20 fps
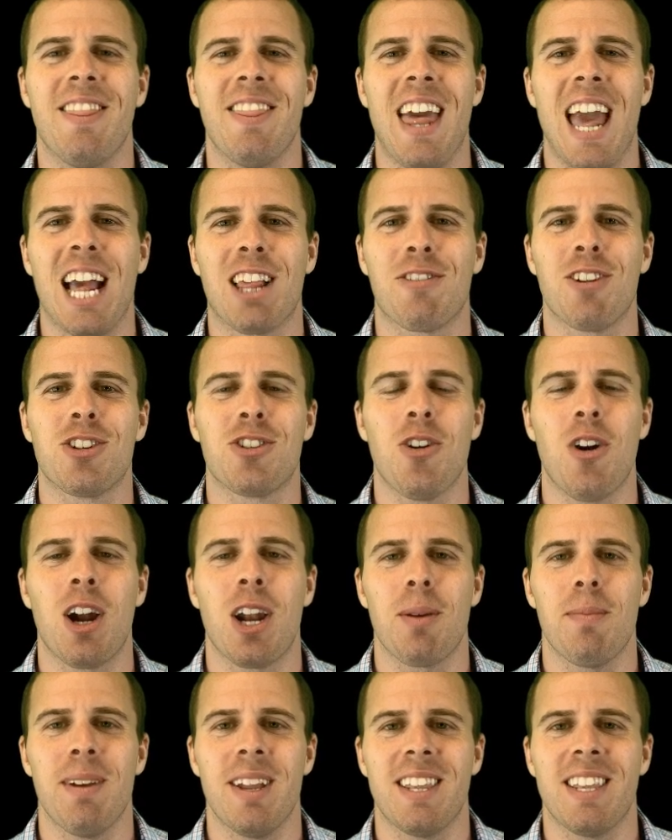thanks for
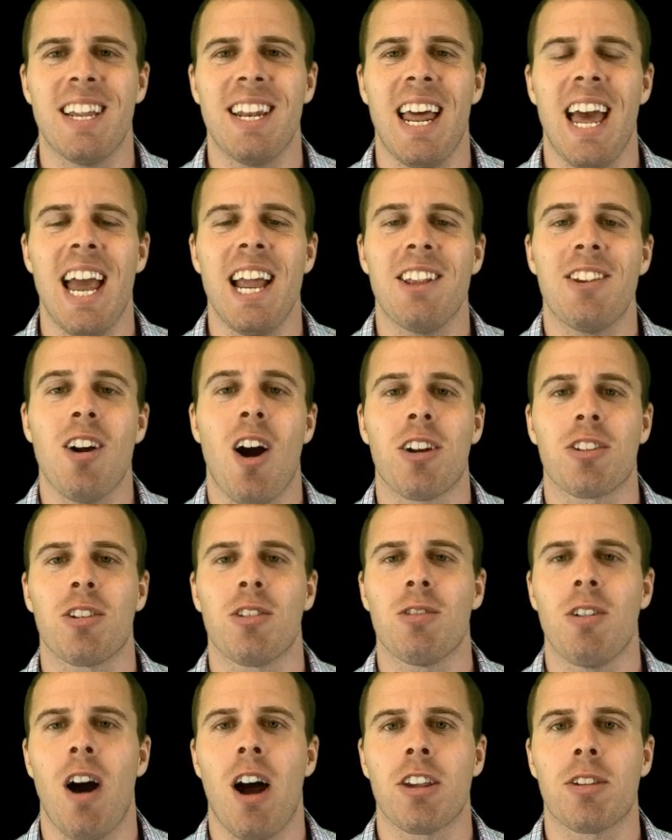joining me today.
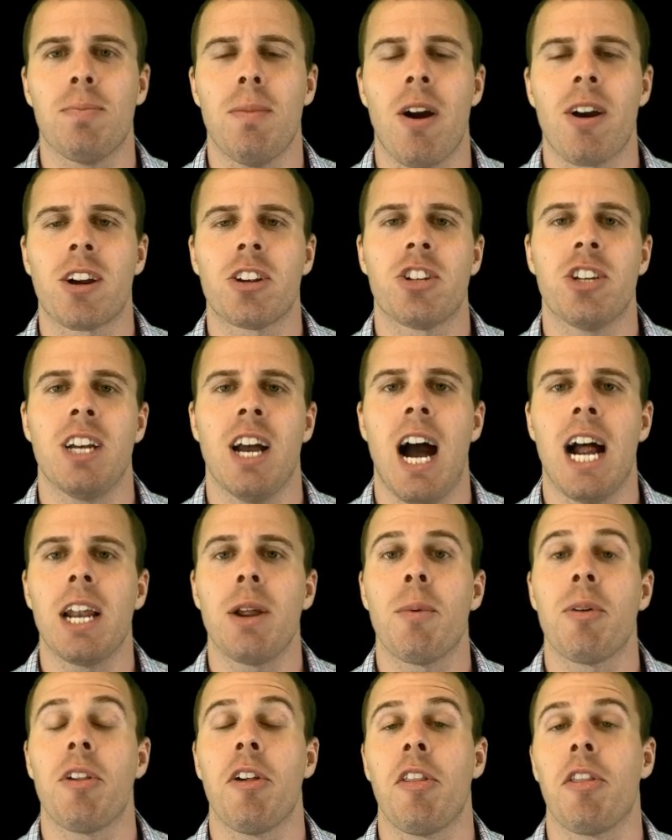Dr. Ross
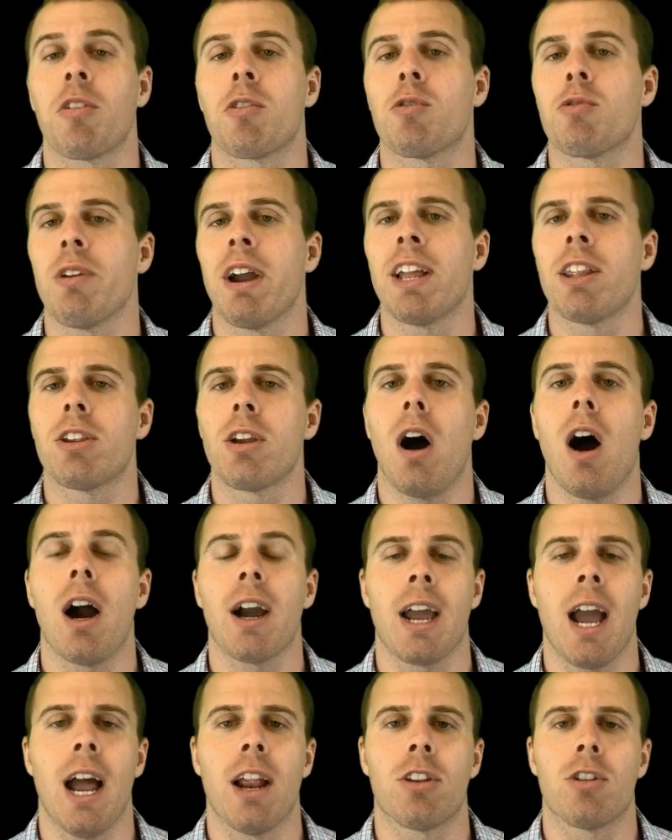Marcacciani with another great
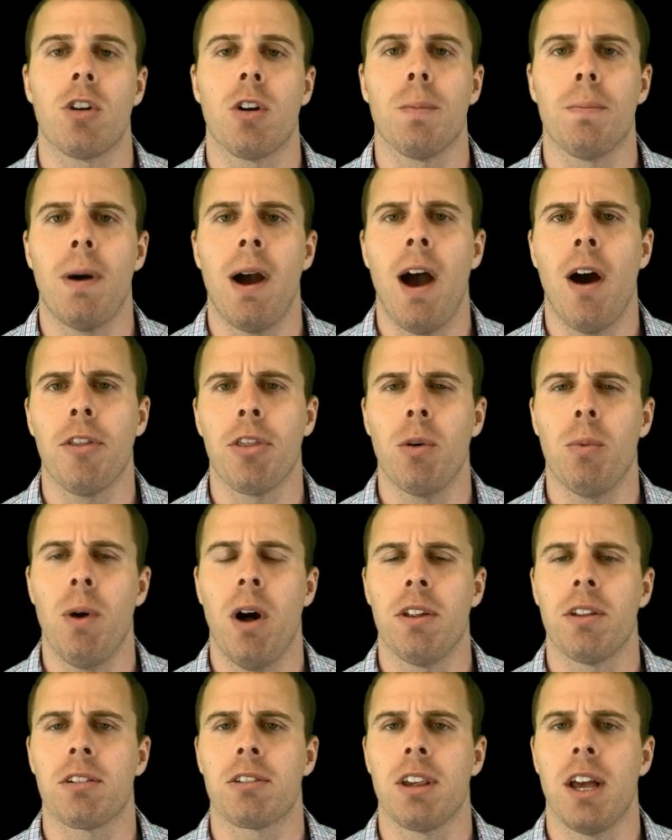talk at Turnpike Health and
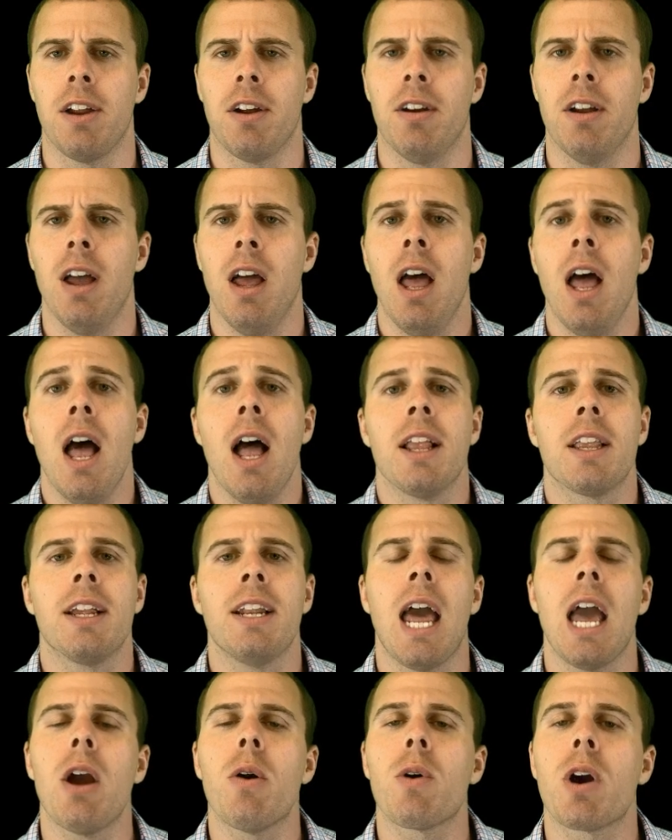Wellness Center.
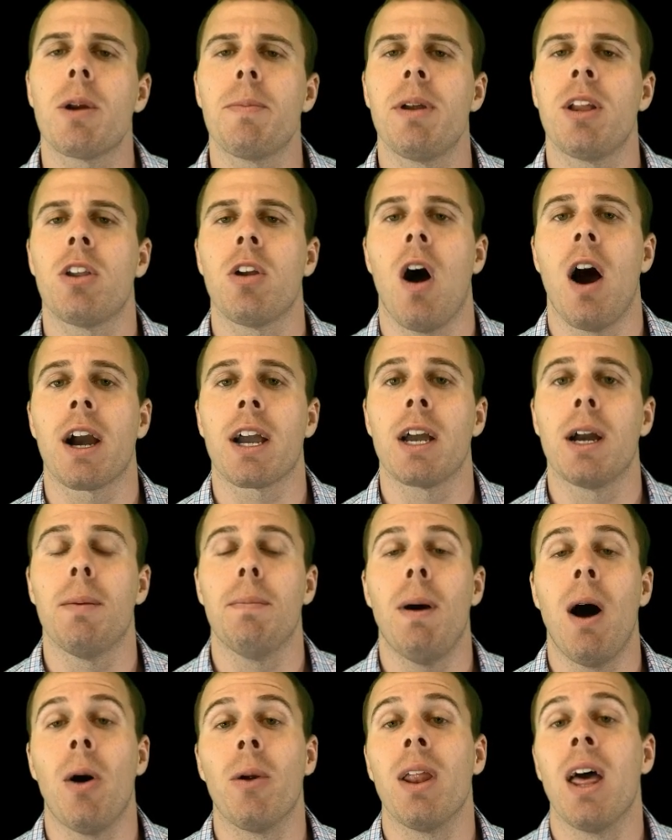Today we're going to be talking
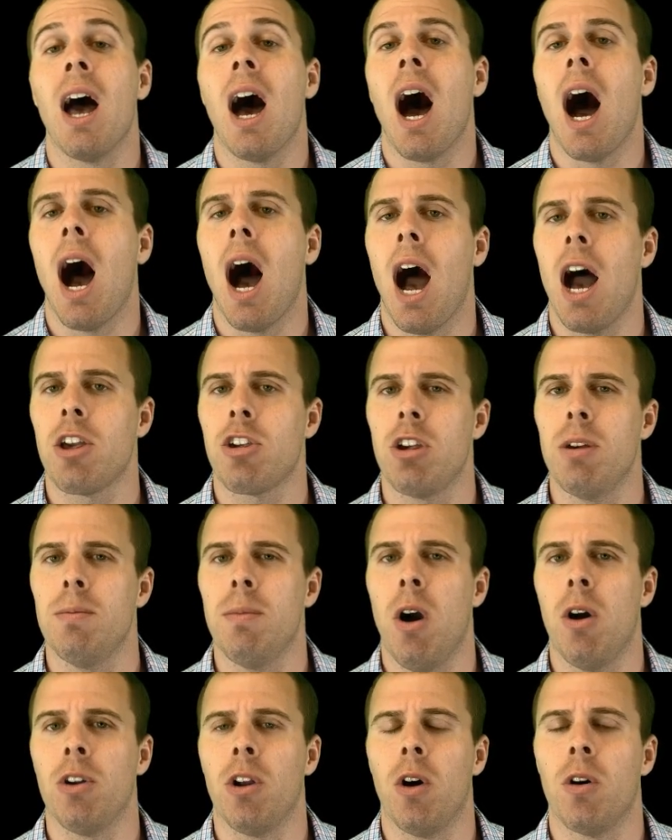about
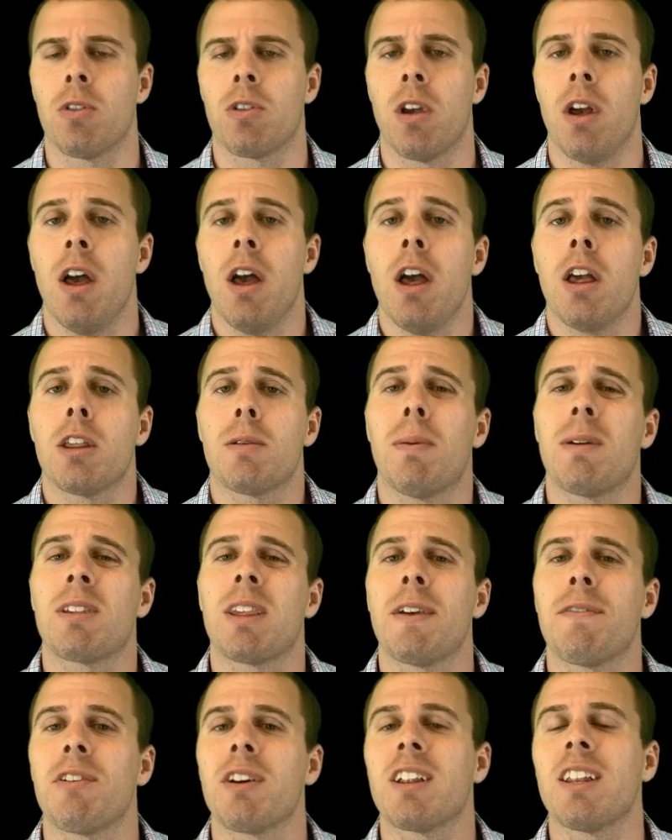Hashimoto's,
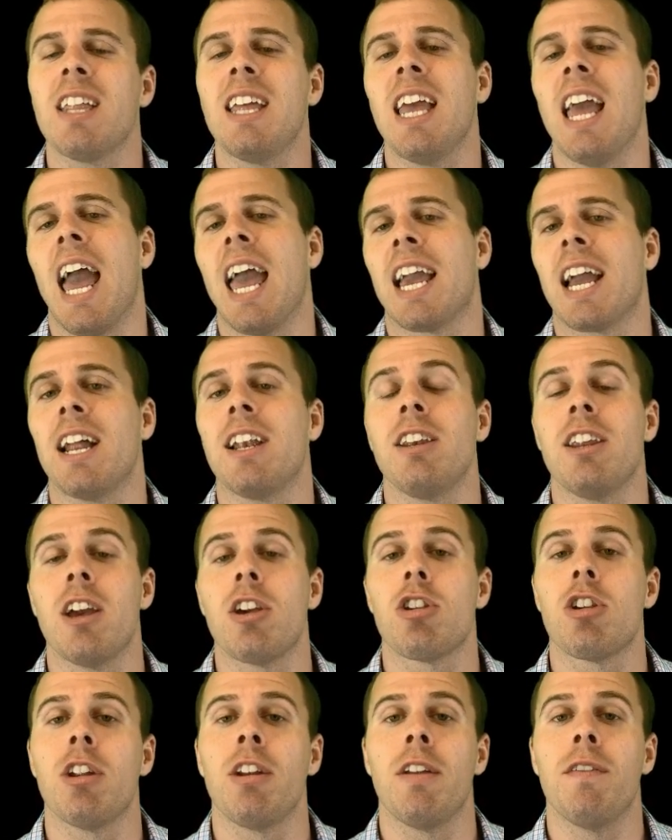specifically a
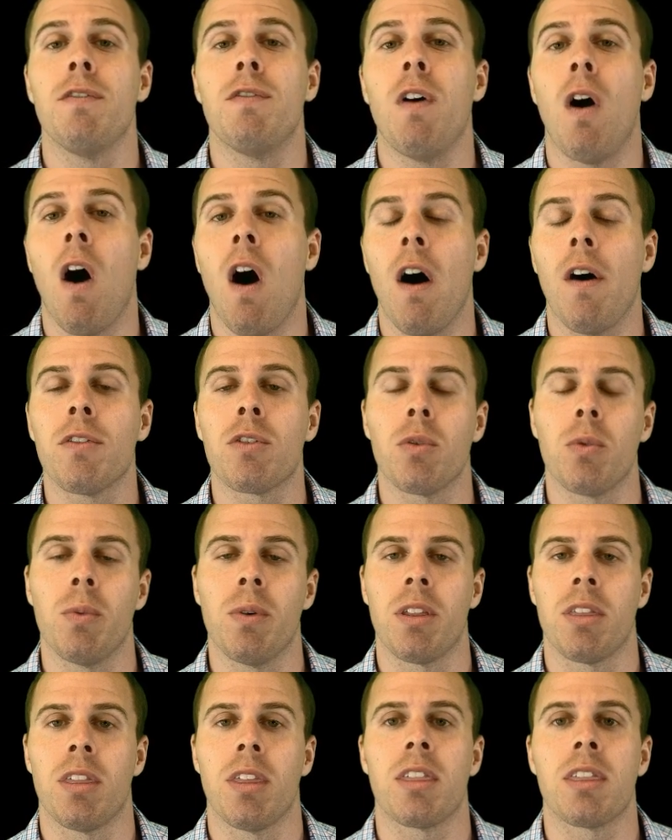condition involved
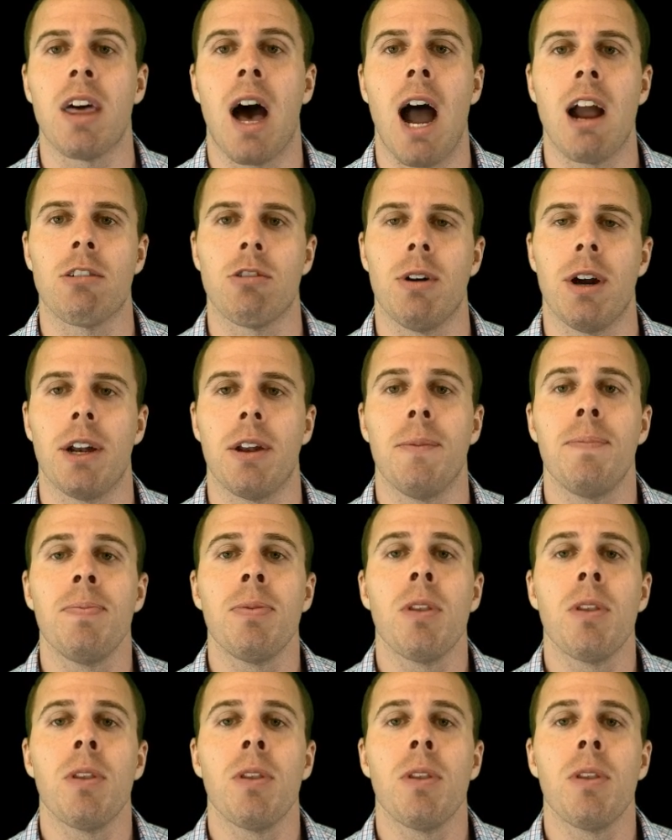with the thyroid.